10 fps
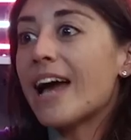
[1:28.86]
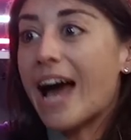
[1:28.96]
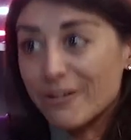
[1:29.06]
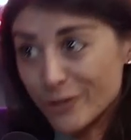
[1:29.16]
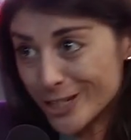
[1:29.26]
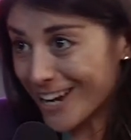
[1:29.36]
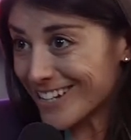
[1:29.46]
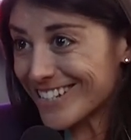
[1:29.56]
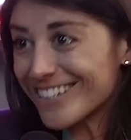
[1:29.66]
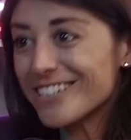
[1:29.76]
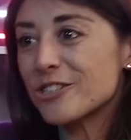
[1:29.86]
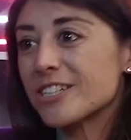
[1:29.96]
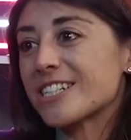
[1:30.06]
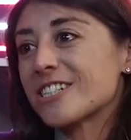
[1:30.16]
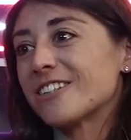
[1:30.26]
advertising, sure.
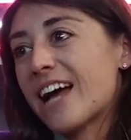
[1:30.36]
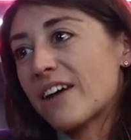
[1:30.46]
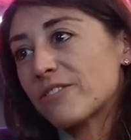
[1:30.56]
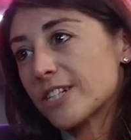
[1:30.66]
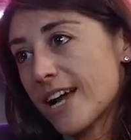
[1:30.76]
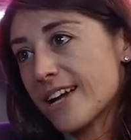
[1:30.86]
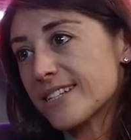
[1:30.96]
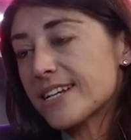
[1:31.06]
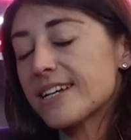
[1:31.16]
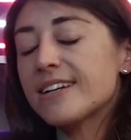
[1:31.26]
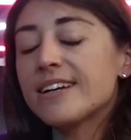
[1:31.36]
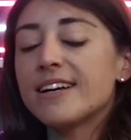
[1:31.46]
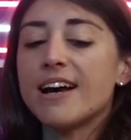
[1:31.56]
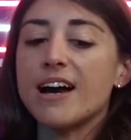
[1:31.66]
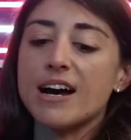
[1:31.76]
traditional advertising
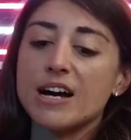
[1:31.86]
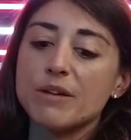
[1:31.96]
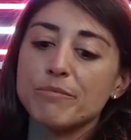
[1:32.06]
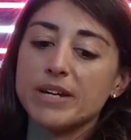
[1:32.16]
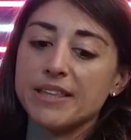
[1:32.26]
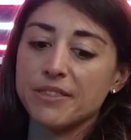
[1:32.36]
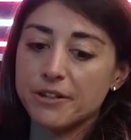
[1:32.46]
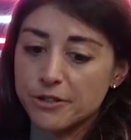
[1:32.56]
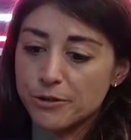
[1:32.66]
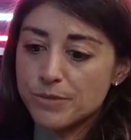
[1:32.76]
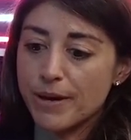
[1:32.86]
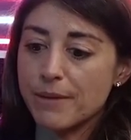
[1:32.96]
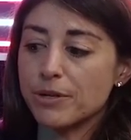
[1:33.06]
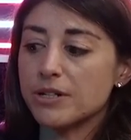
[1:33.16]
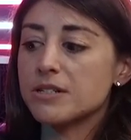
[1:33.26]
um, in their
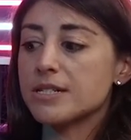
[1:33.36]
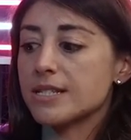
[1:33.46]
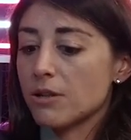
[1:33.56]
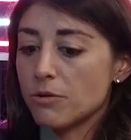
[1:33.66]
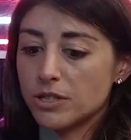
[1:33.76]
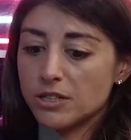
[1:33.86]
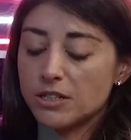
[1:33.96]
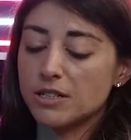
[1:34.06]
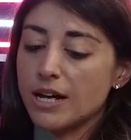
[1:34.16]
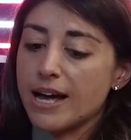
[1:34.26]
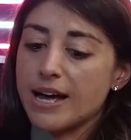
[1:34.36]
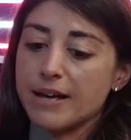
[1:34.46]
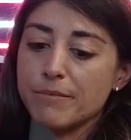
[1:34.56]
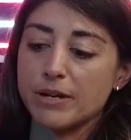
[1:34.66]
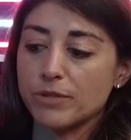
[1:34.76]
newspapers, local
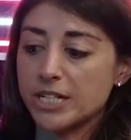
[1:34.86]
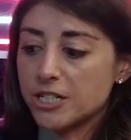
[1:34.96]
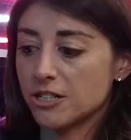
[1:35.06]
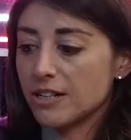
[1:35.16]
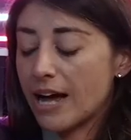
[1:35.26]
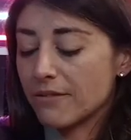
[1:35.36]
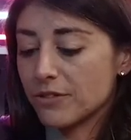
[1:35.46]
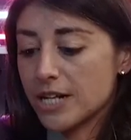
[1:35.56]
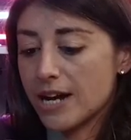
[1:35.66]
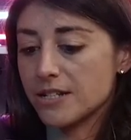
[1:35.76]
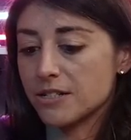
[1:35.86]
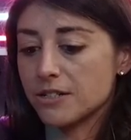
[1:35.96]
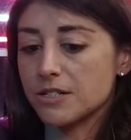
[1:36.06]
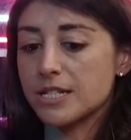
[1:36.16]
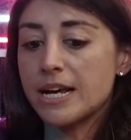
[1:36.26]
um, and regional
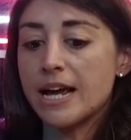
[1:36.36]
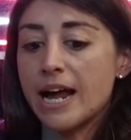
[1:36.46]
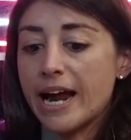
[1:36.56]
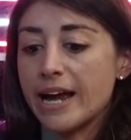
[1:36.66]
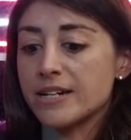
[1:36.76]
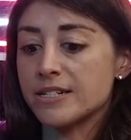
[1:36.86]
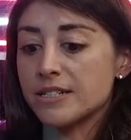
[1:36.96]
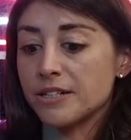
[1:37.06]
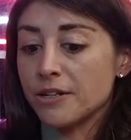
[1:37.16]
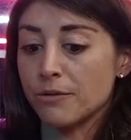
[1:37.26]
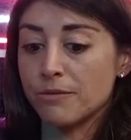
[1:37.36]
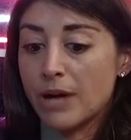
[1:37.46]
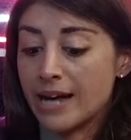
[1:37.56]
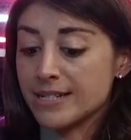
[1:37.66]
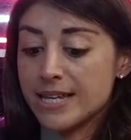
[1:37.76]
advertisers. And, you know,
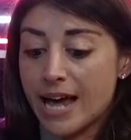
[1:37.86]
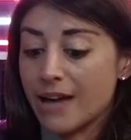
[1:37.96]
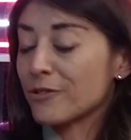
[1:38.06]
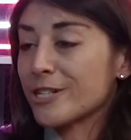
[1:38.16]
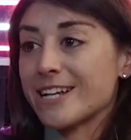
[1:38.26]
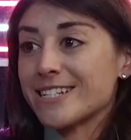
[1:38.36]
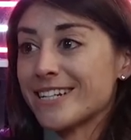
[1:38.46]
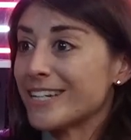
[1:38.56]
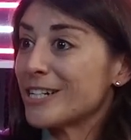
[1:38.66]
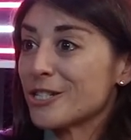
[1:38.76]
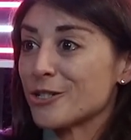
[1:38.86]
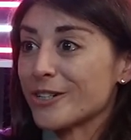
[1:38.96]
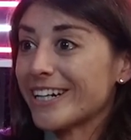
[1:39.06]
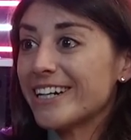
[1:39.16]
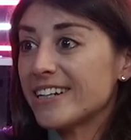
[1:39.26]
as the advertising
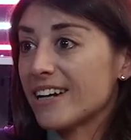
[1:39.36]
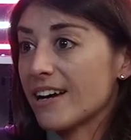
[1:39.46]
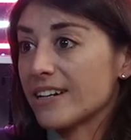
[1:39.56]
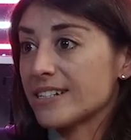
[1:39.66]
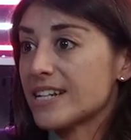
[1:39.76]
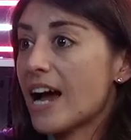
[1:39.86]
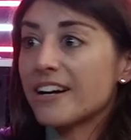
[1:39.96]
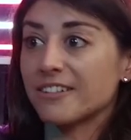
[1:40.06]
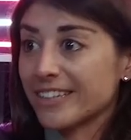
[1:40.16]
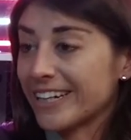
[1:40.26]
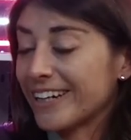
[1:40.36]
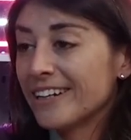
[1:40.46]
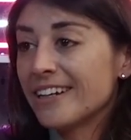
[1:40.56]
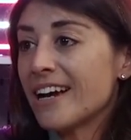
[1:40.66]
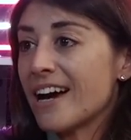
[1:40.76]
industry got entirely
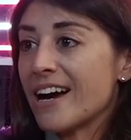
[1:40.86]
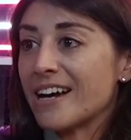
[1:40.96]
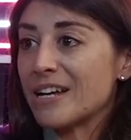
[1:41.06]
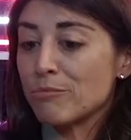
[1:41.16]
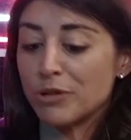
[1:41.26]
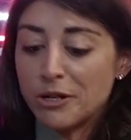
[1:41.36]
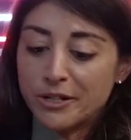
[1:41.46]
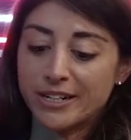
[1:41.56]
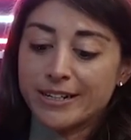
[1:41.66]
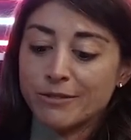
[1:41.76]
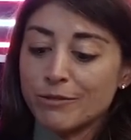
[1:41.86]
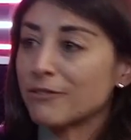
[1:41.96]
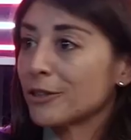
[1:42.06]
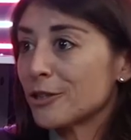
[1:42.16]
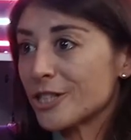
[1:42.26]
uh, imploded and
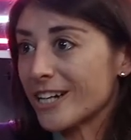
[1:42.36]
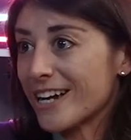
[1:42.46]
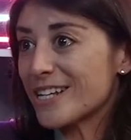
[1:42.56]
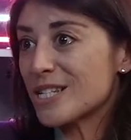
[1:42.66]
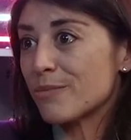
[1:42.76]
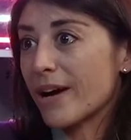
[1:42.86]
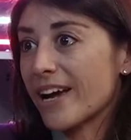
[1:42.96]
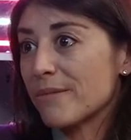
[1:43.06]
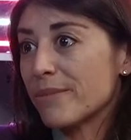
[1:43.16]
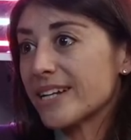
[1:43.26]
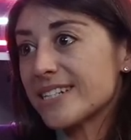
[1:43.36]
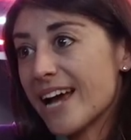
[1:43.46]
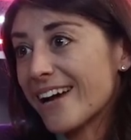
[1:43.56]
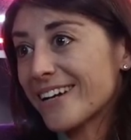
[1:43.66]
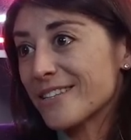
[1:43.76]
revolutionized by big
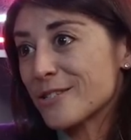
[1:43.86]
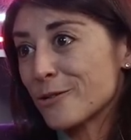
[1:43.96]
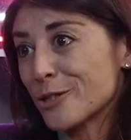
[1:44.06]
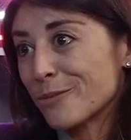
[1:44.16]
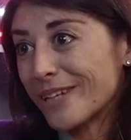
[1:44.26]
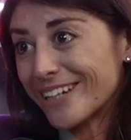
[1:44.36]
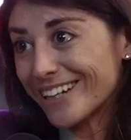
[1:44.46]
tech and social media